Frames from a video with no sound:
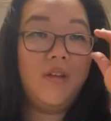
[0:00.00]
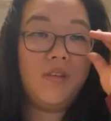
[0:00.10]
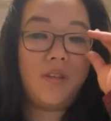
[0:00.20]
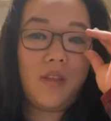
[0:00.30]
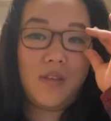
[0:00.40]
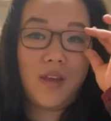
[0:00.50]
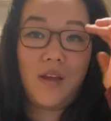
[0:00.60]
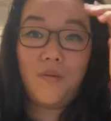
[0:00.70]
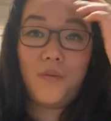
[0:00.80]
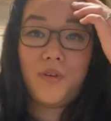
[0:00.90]
So that's
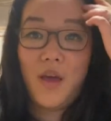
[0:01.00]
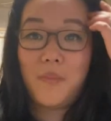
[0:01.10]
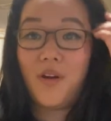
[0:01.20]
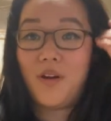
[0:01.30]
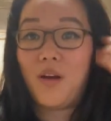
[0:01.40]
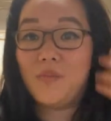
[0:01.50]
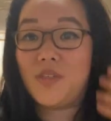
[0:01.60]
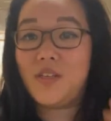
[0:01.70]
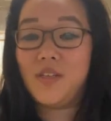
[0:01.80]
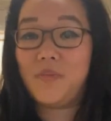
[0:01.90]
kind of where that part
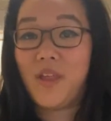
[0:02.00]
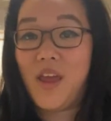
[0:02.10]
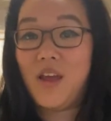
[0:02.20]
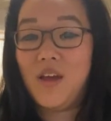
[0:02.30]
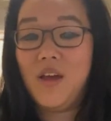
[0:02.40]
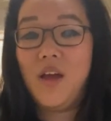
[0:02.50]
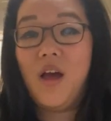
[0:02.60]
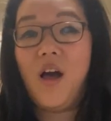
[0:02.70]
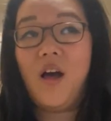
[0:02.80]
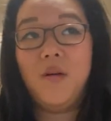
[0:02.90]
comes into play.
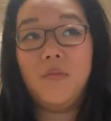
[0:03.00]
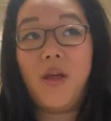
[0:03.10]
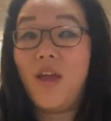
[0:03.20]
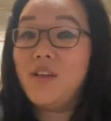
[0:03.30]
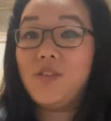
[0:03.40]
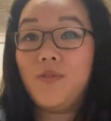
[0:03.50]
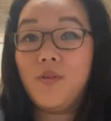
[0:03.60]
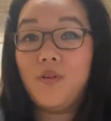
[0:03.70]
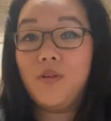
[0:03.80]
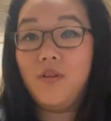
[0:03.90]
As
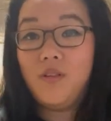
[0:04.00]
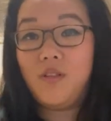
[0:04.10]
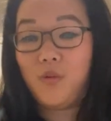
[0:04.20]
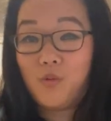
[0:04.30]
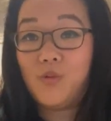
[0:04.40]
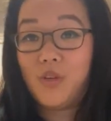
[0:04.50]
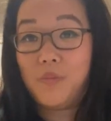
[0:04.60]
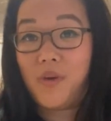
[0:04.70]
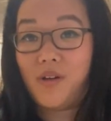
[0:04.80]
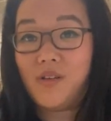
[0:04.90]
for the cruising
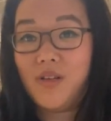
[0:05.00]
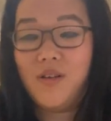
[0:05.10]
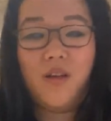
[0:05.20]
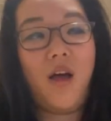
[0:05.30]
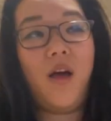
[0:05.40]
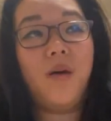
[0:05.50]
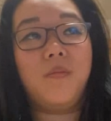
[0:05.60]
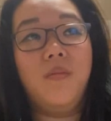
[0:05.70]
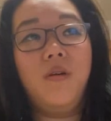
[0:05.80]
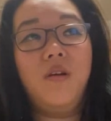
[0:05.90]
part,
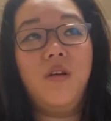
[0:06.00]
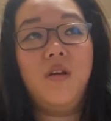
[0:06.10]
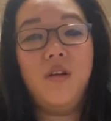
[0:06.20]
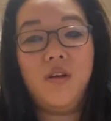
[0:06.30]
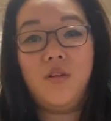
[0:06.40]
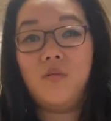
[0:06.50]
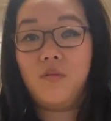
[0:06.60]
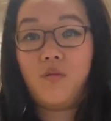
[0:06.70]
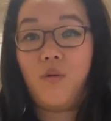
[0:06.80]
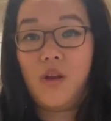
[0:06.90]
you know,
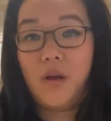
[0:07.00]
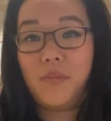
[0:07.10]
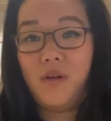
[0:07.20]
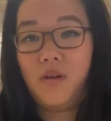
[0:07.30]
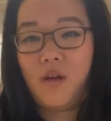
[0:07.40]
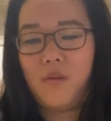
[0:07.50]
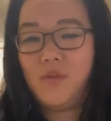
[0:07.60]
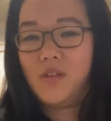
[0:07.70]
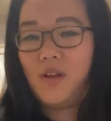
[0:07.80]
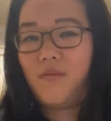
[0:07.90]
growing up, I
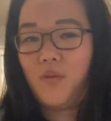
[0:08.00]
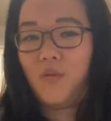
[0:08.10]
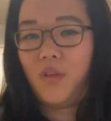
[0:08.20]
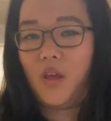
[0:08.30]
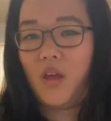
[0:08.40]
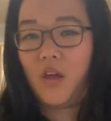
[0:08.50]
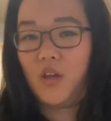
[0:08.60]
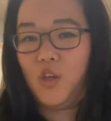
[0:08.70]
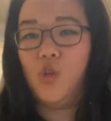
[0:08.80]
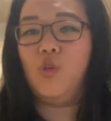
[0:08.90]
was never really a
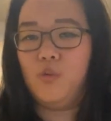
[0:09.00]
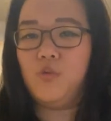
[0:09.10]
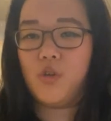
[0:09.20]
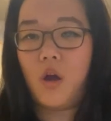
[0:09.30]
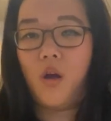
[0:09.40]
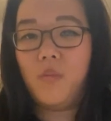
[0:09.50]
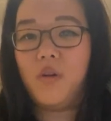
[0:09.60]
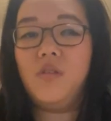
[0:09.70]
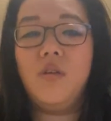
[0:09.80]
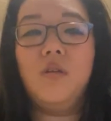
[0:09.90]
huge car
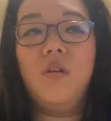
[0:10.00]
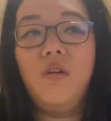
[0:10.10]
person.